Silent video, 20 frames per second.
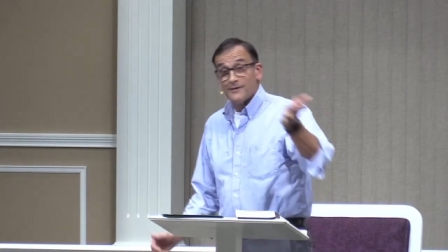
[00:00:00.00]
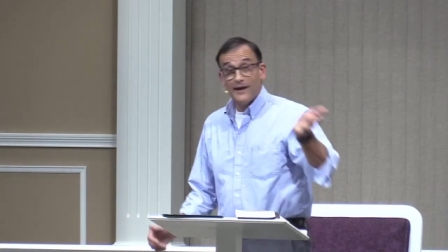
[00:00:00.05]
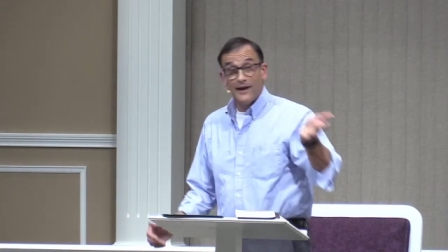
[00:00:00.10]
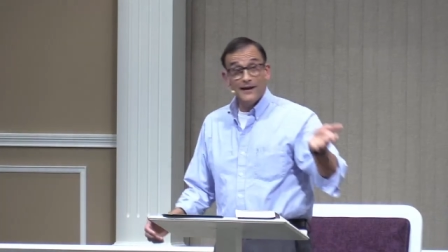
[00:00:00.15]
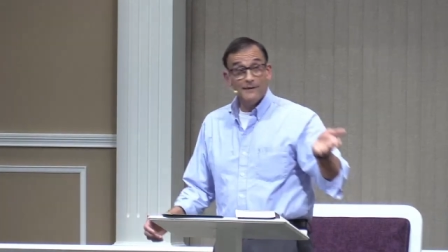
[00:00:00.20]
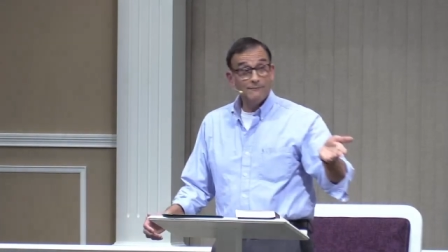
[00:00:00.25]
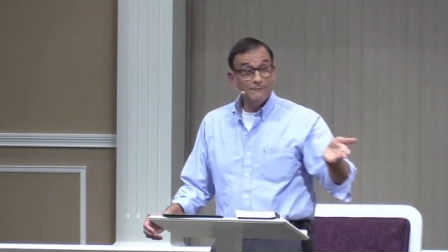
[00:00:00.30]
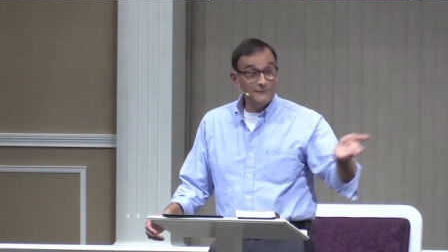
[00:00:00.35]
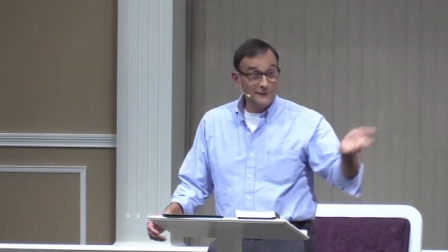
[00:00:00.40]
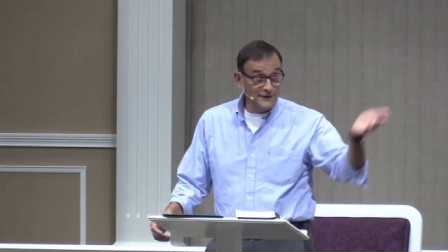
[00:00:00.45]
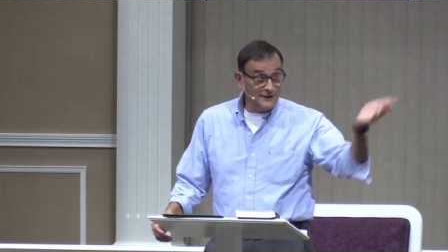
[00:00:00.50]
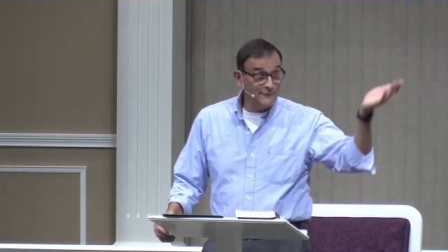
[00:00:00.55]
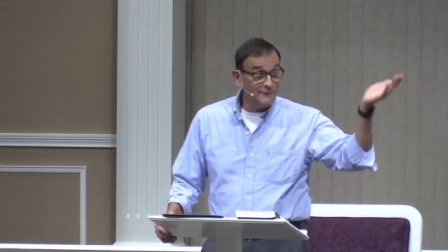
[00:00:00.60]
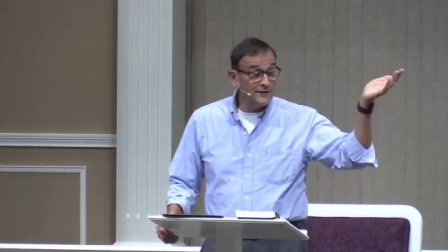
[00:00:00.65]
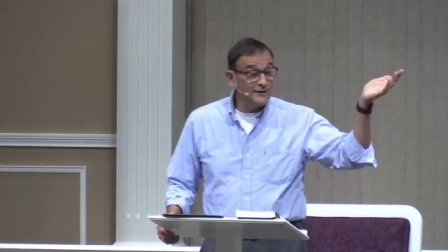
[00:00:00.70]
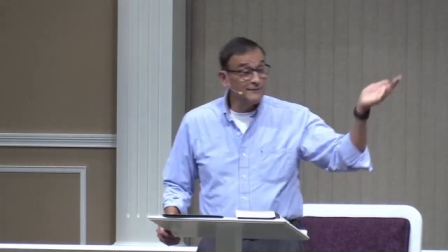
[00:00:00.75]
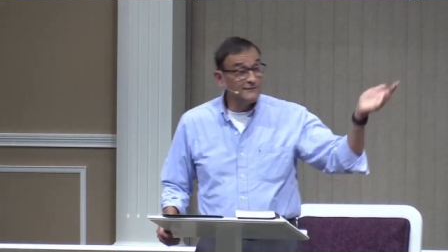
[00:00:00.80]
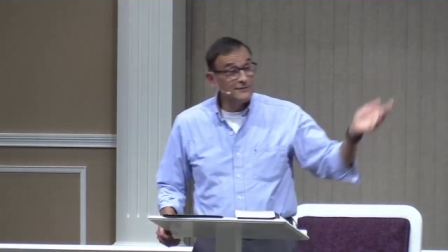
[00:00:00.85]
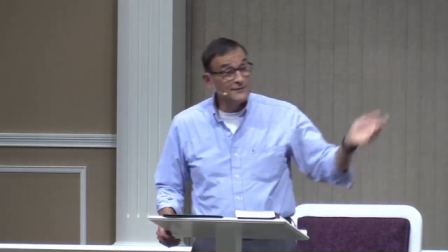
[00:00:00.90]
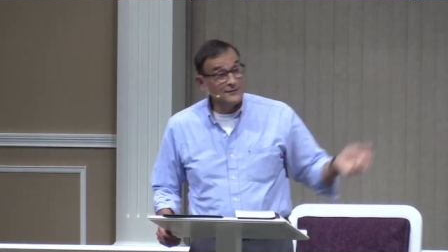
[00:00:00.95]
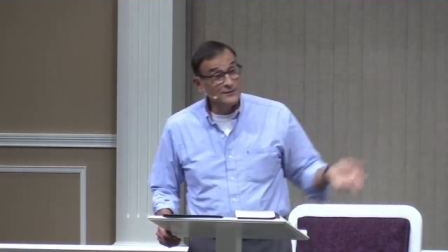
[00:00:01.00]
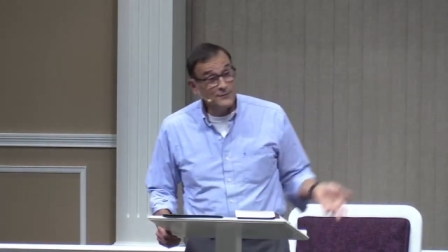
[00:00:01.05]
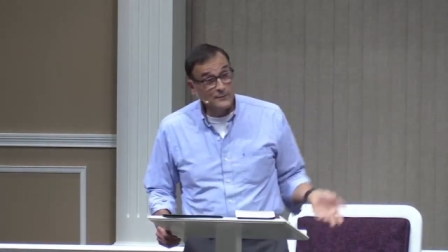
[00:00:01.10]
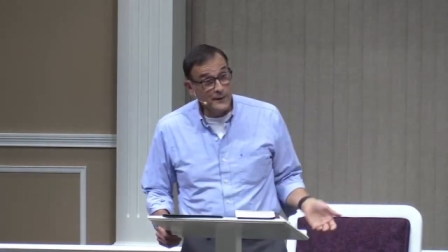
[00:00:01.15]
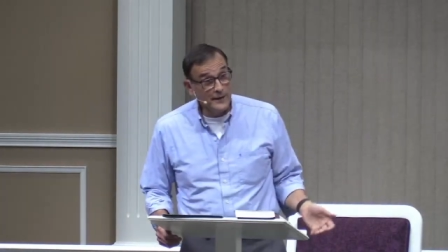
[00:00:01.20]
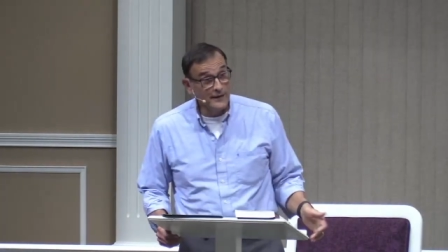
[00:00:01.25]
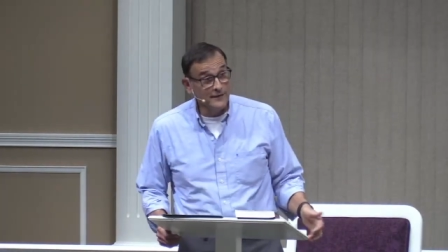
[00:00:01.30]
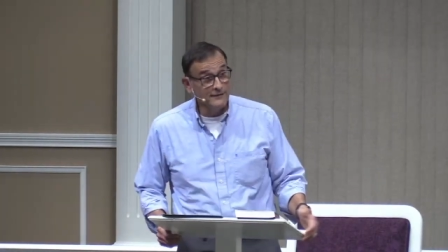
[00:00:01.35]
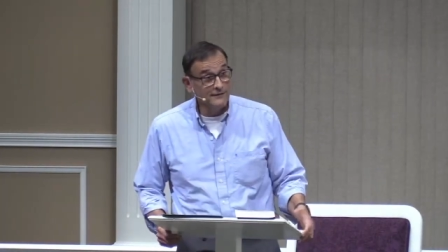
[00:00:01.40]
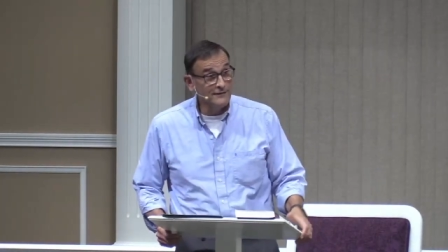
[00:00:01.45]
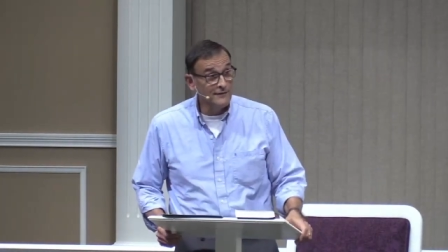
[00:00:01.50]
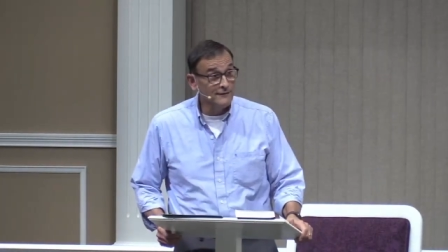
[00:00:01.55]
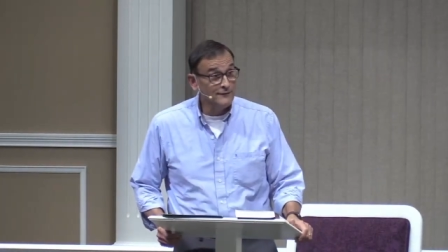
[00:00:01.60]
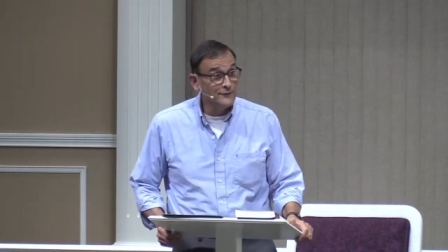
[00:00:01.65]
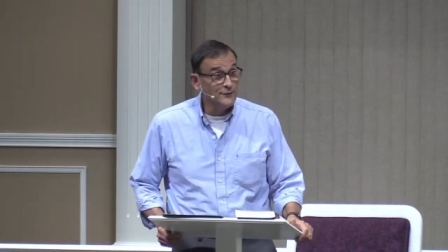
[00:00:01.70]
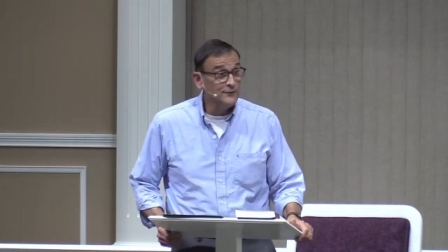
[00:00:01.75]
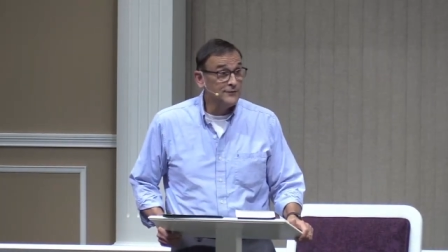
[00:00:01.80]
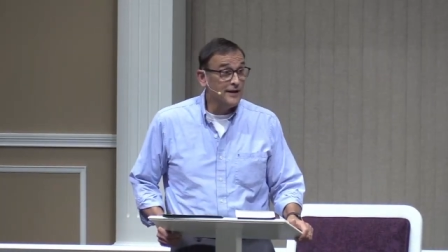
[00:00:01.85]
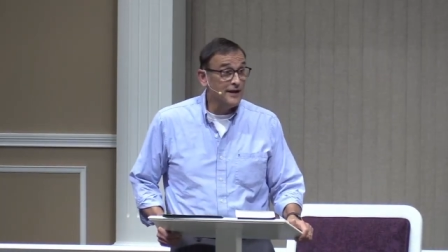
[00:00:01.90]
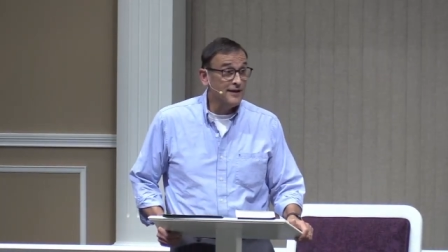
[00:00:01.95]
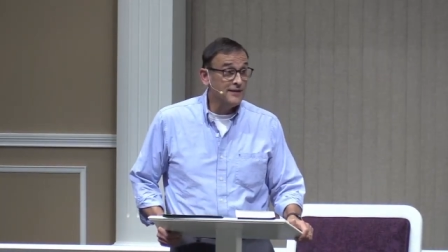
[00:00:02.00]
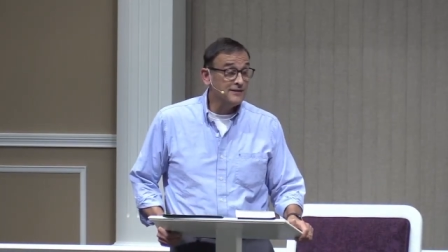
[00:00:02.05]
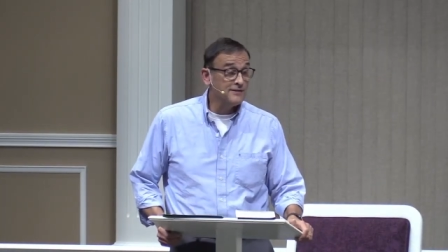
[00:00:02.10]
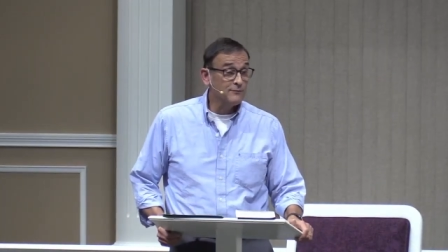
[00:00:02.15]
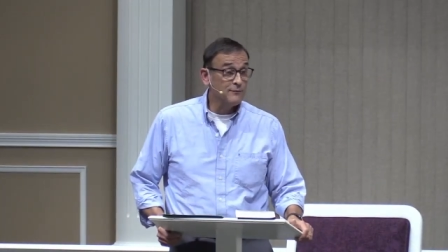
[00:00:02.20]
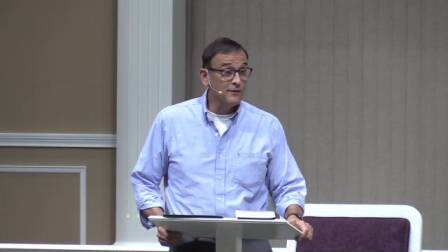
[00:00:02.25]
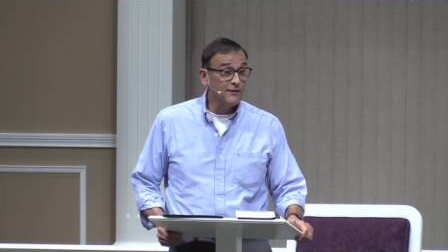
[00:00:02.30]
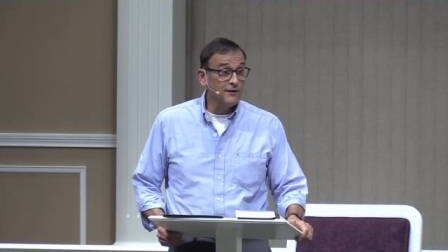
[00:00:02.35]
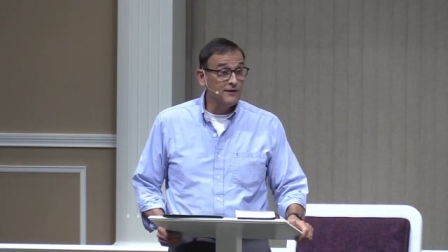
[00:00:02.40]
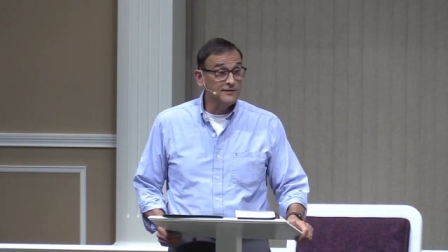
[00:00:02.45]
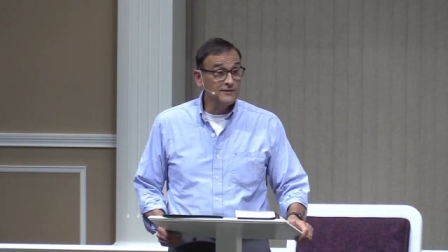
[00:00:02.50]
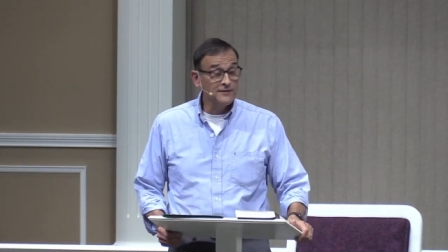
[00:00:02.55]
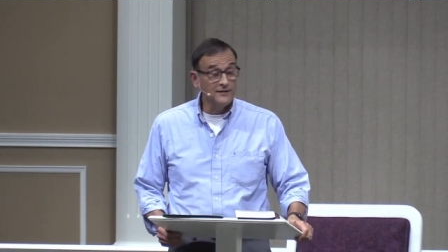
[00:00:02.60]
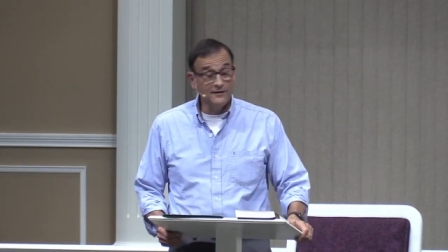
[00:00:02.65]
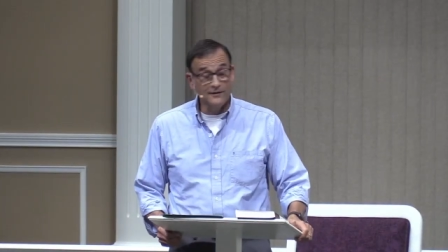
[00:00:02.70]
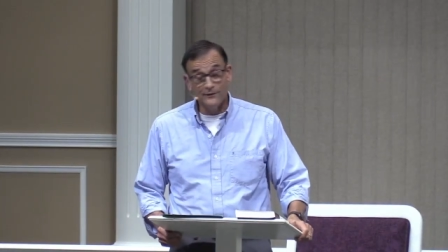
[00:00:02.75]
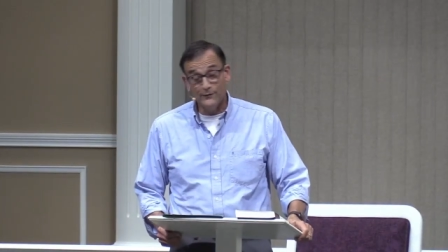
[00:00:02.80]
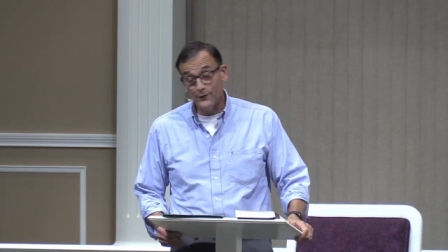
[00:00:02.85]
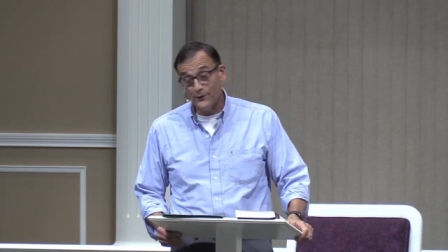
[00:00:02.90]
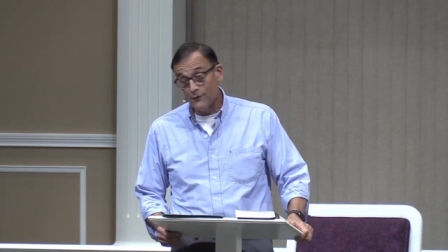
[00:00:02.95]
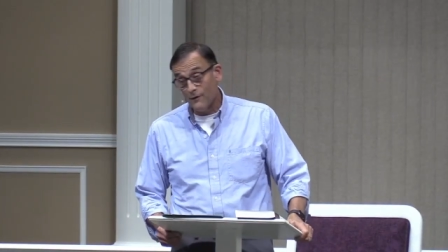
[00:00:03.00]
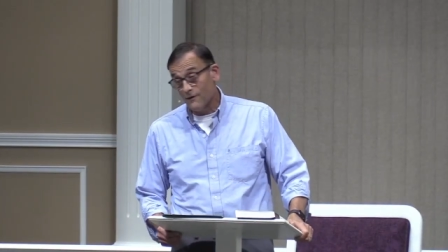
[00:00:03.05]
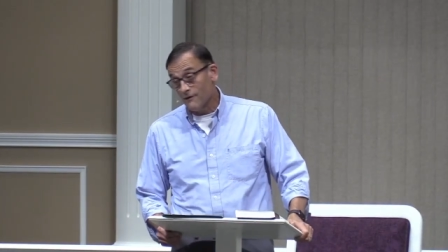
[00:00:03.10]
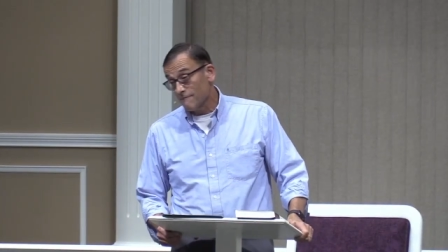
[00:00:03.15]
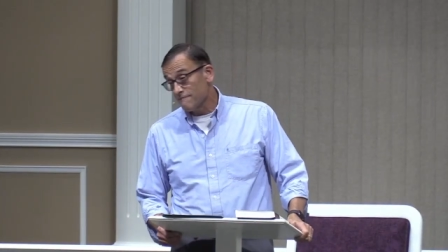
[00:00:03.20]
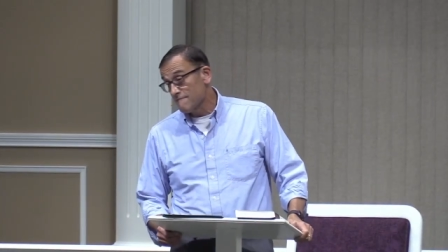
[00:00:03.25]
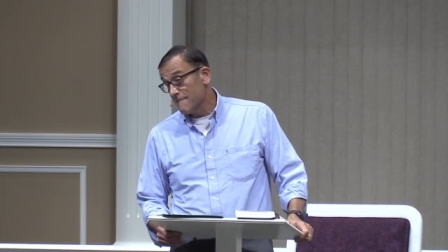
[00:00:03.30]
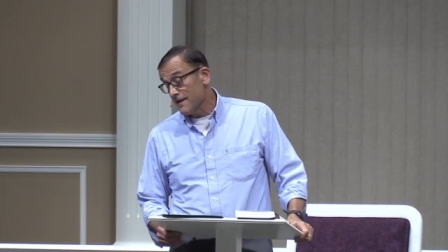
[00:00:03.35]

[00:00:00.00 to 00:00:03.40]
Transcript: I'm leaving to spend a few days with our son in New York,